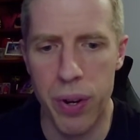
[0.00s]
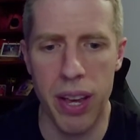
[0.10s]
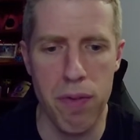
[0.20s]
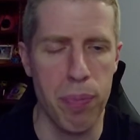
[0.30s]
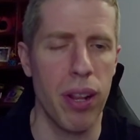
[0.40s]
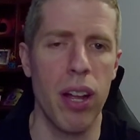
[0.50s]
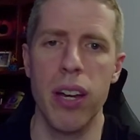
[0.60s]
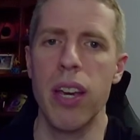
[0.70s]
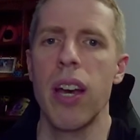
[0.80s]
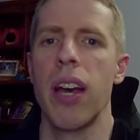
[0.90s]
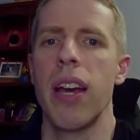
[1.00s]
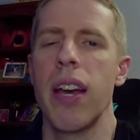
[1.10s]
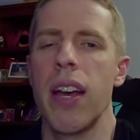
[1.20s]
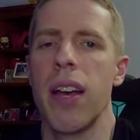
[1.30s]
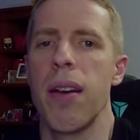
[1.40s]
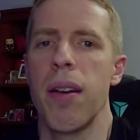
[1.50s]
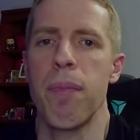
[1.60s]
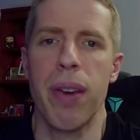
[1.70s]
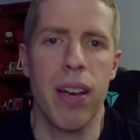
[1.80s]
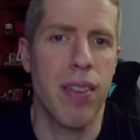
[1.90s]
I want to give a plug
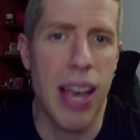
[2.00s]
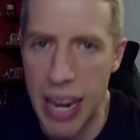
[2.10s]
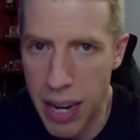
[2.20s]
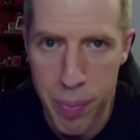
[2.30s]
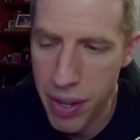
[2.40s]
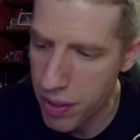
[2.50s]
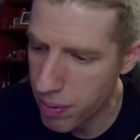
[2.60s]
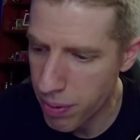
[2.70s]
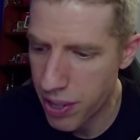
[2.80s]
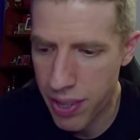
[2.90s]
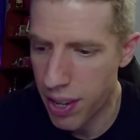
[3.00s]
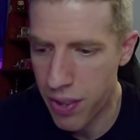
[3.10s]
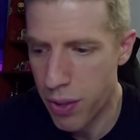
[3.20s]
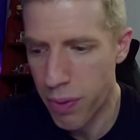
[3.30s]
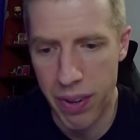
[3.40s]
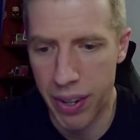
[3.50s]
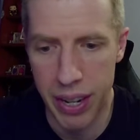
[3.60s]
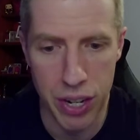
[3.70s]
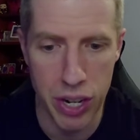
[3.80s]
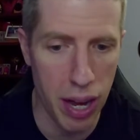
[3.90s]
because AEW just doesn't do a very
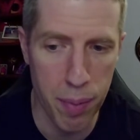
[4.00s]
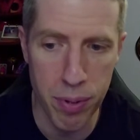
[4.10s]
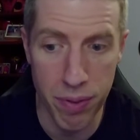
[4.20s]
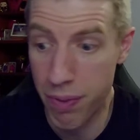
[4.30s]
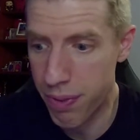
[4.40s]
good job of